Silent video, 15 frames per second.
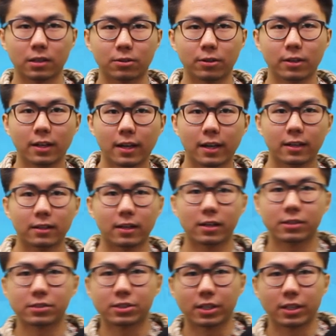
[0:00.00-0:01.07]
Greenland
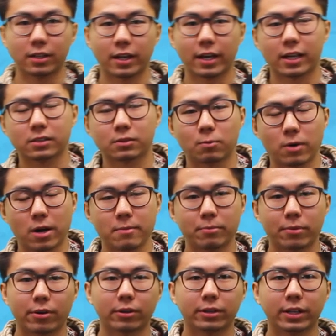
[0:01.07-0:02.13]
ice sheet has
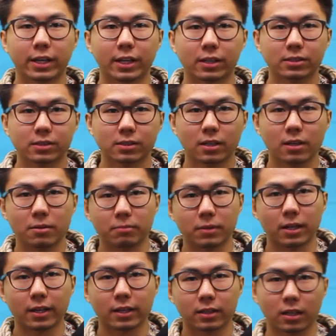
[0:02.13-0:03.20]
1.8
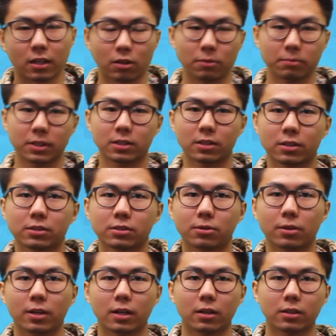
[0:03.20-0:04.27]
million kilometers
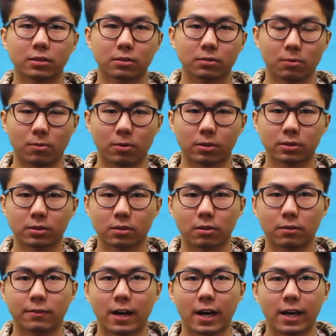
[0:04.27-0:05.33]
squares worth
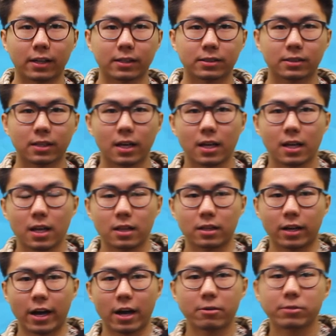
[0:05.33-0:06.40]
of ice.
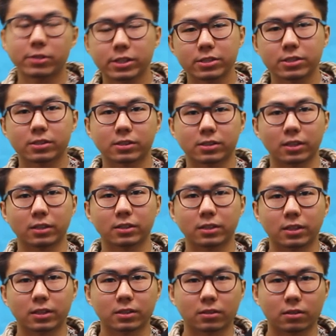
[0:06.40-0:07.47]
The average
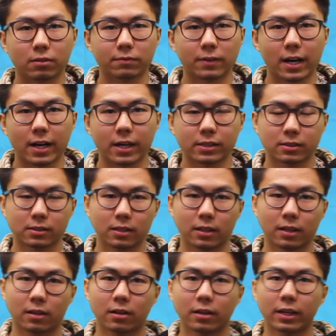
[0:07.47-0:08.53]
thickness of ice
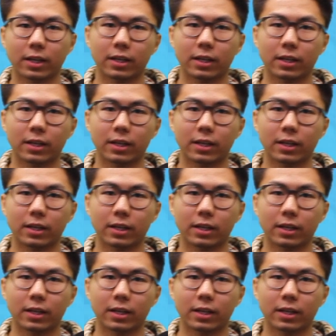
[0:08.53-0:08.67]
layer